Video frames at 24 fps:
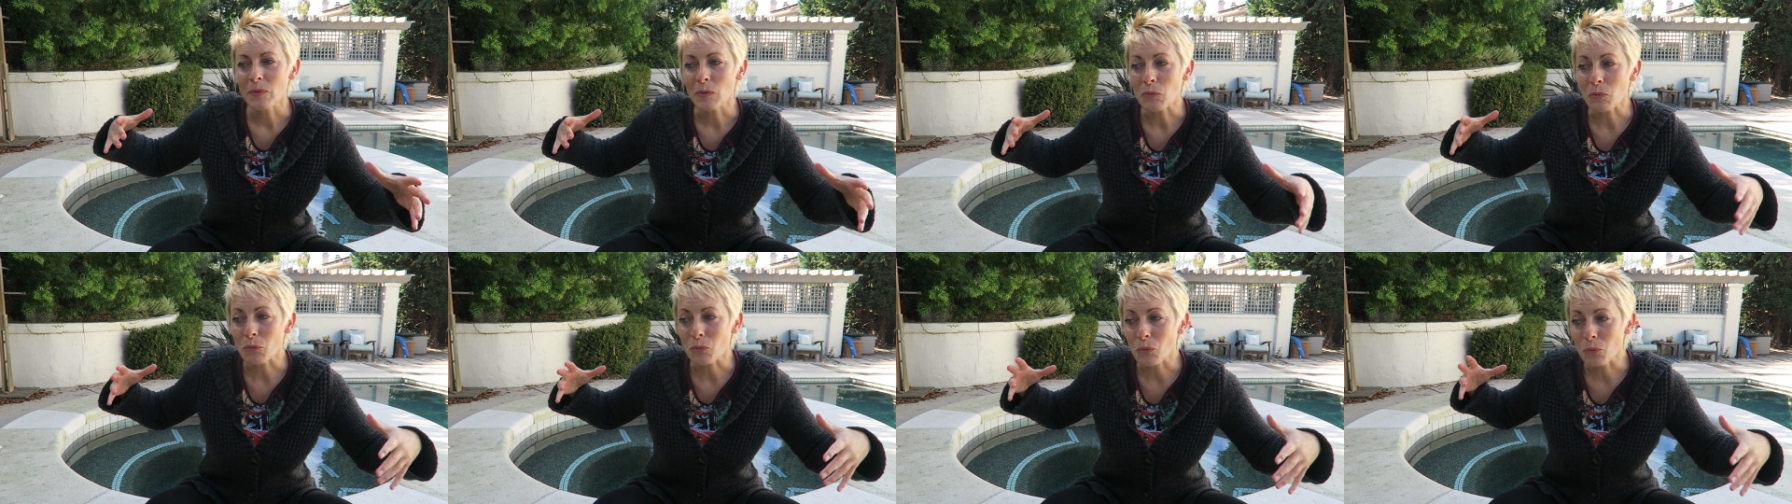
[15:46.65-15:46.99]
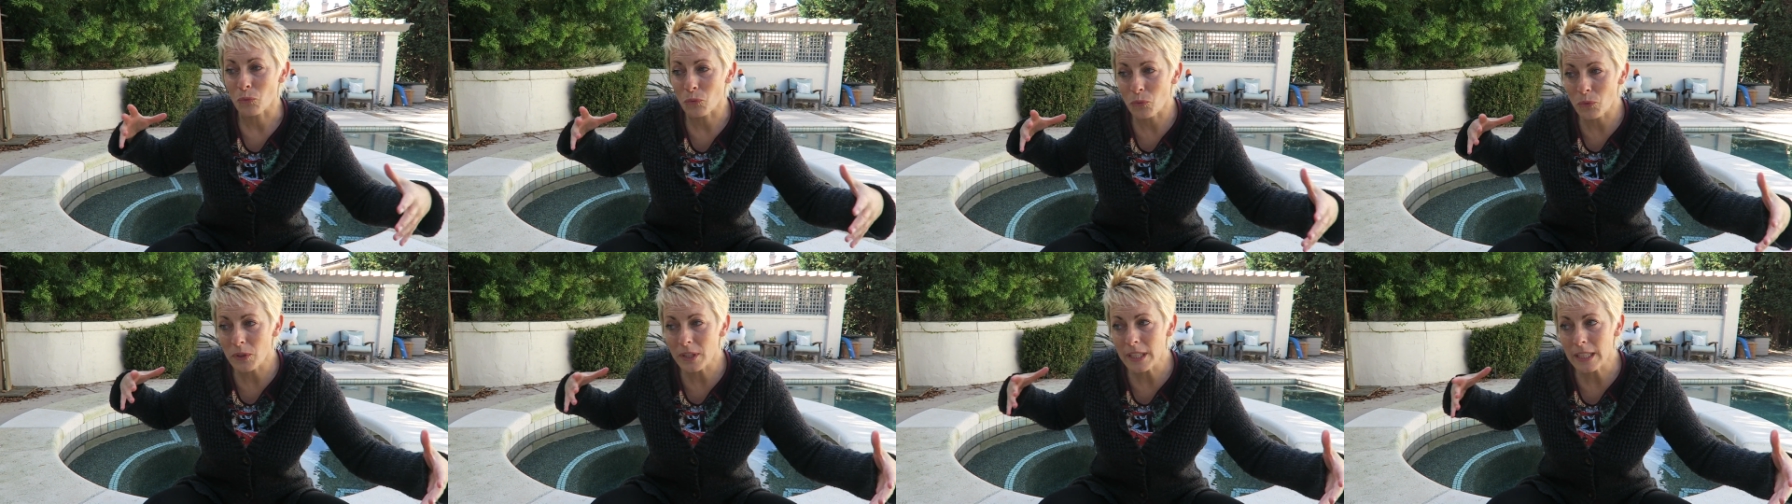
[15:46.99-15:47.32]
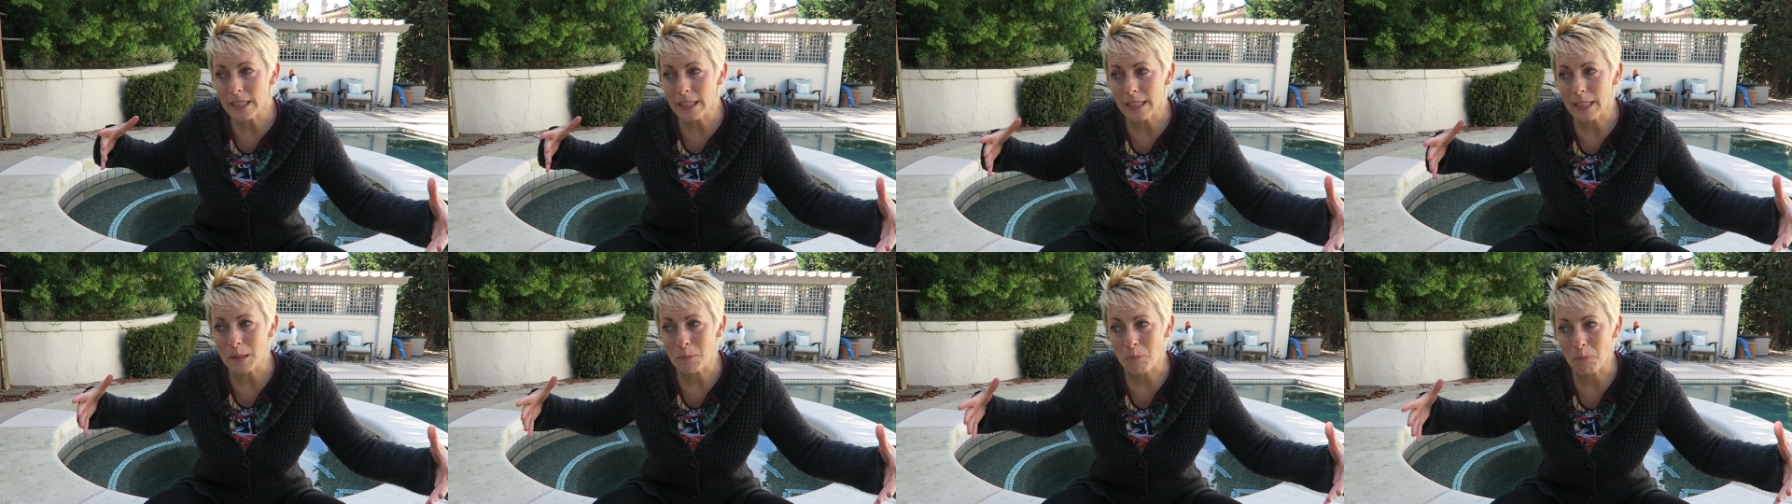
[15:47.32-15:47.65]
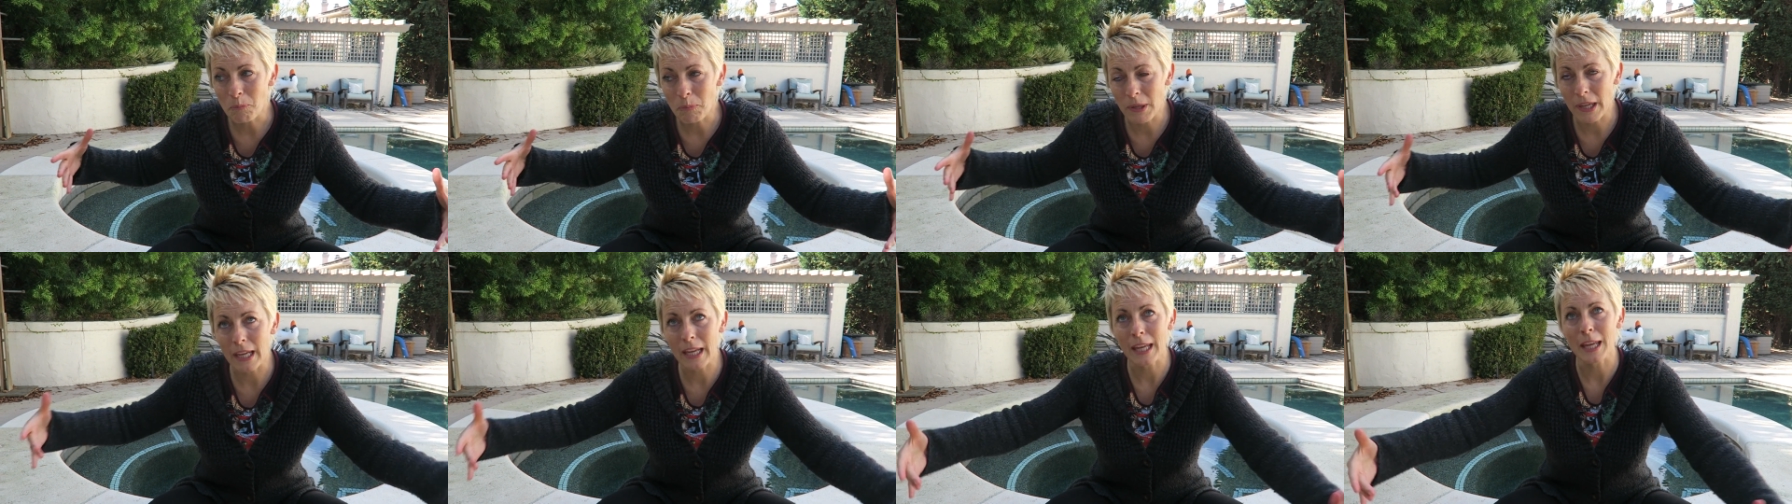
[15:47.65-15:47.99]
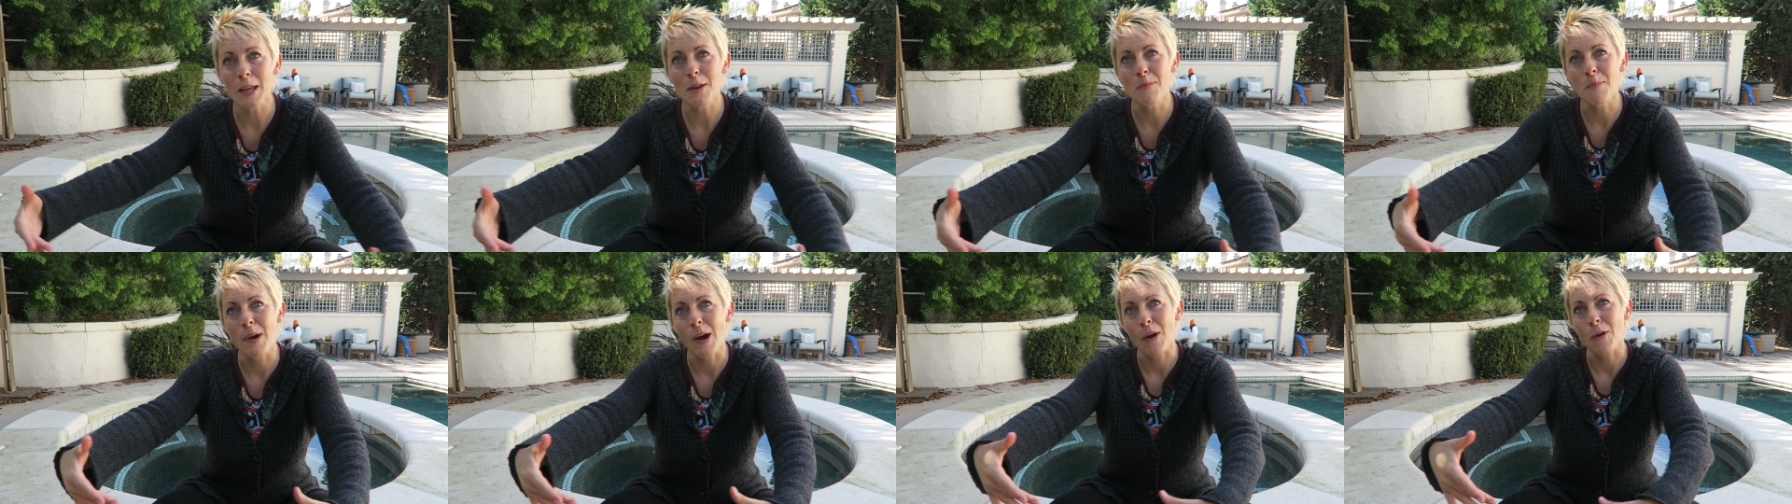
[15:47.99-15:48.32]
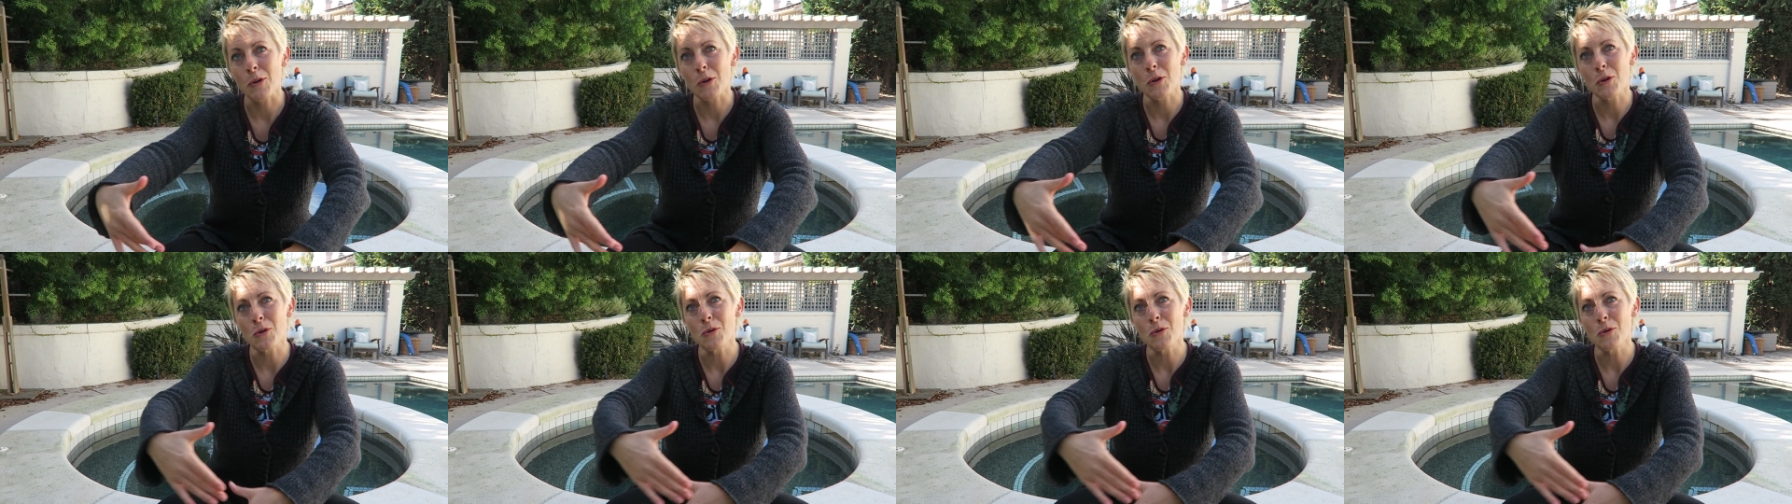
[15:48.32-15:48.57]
really picky about